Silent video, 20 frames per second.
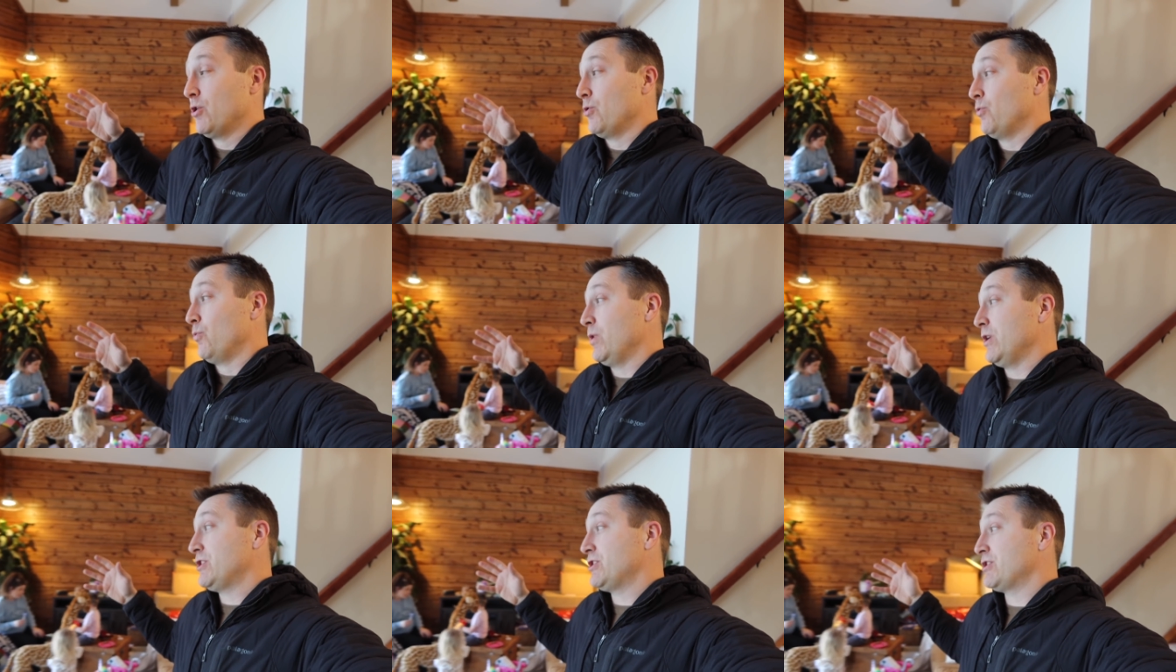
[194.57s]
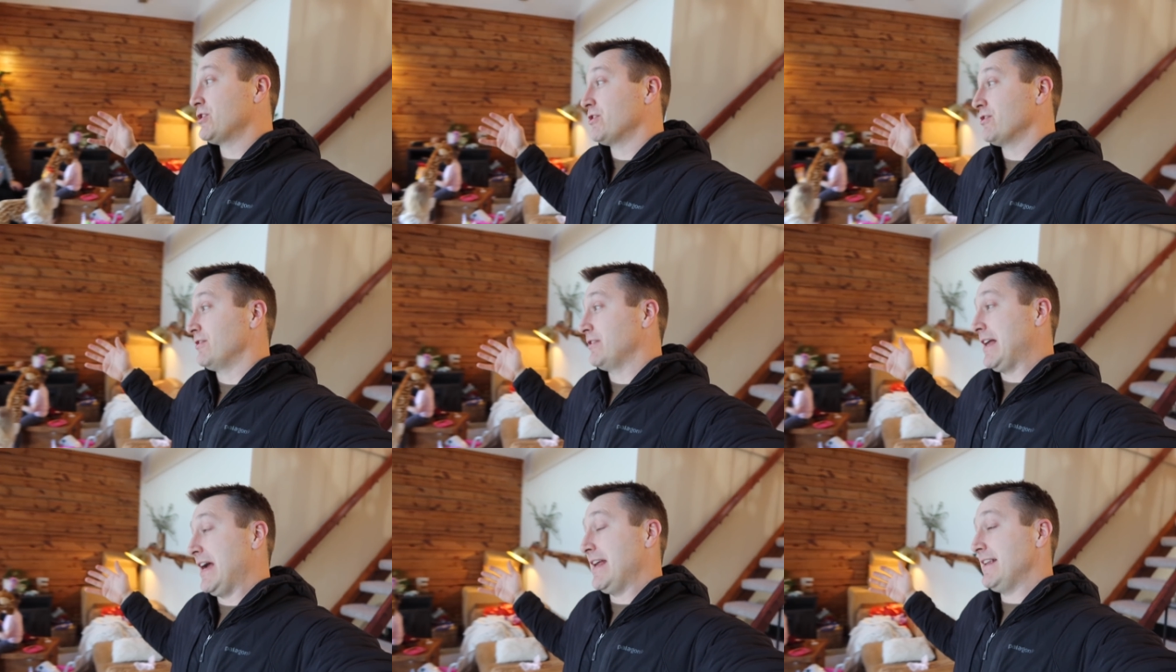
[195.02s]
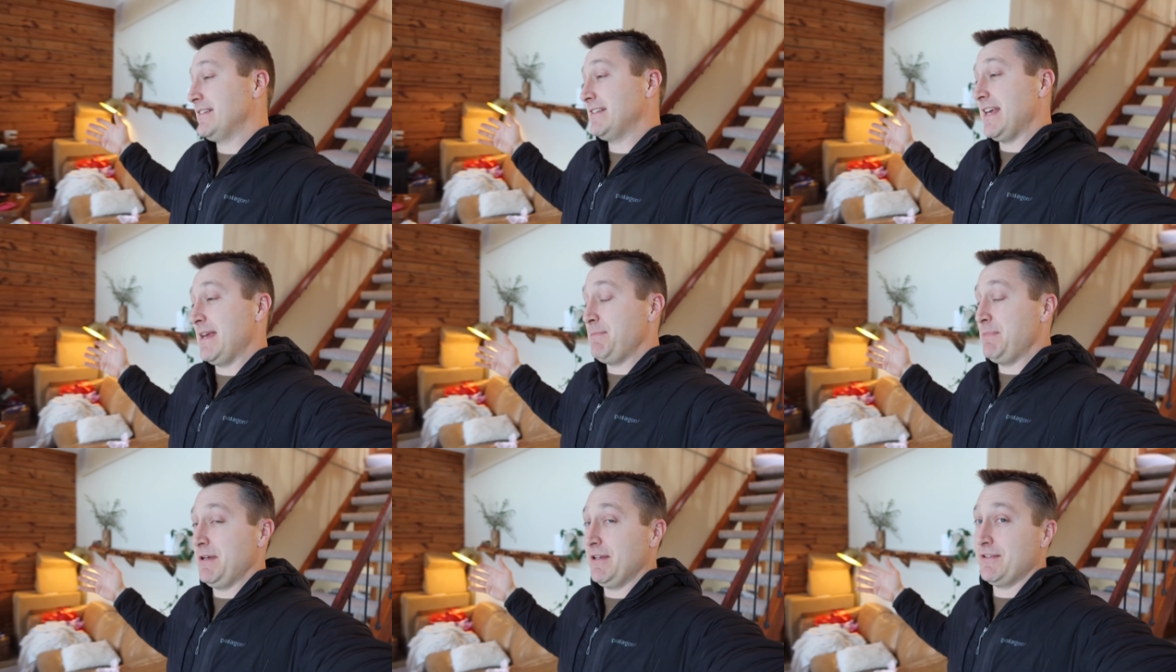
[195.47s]
which
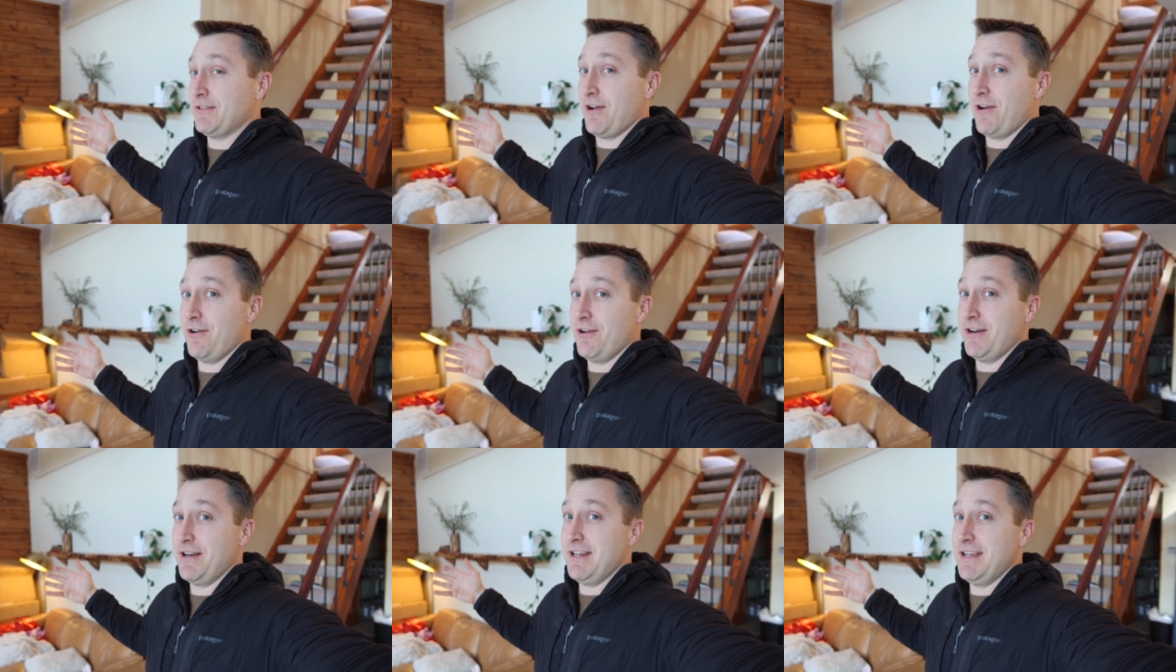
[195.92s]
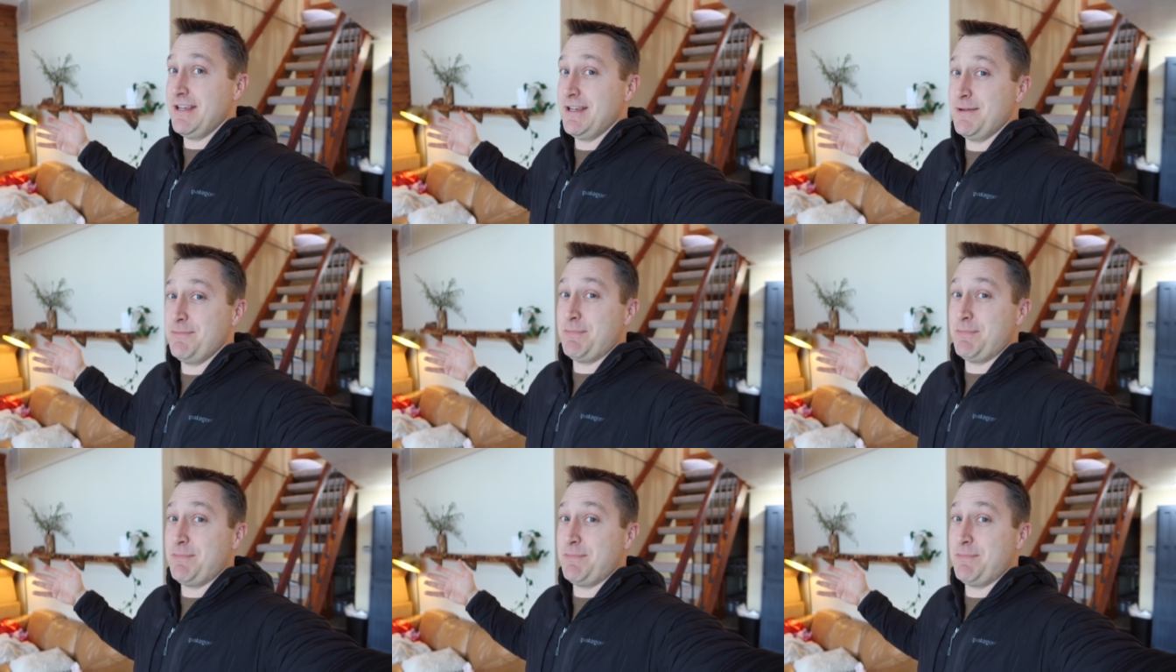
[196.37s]
landscaping's already